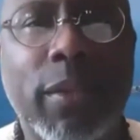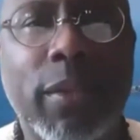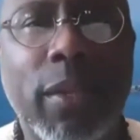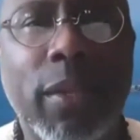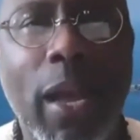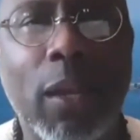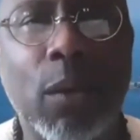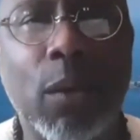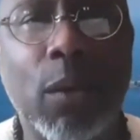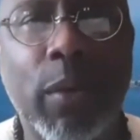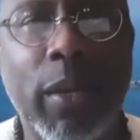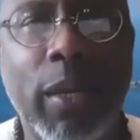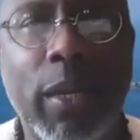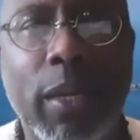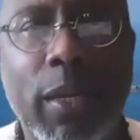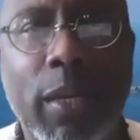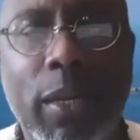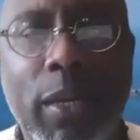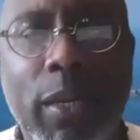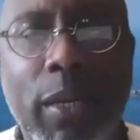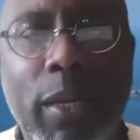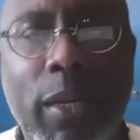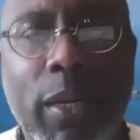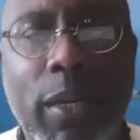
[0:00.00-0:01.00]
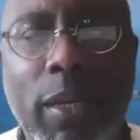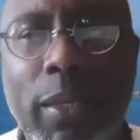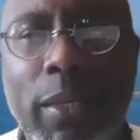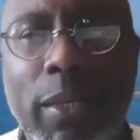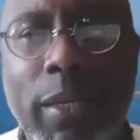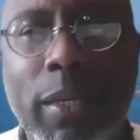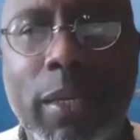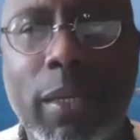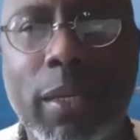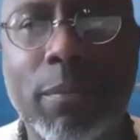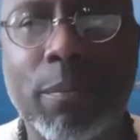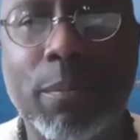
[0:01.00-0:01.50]
How do we
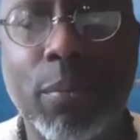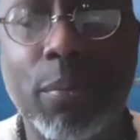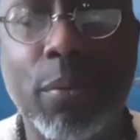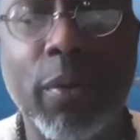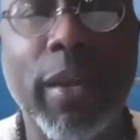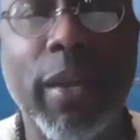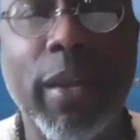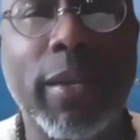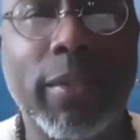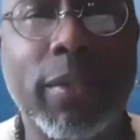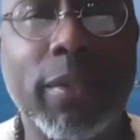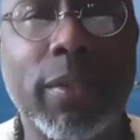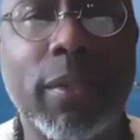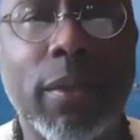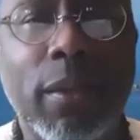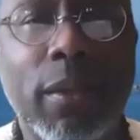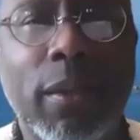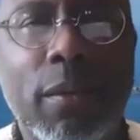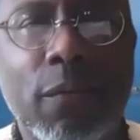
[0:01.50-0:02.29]
decompress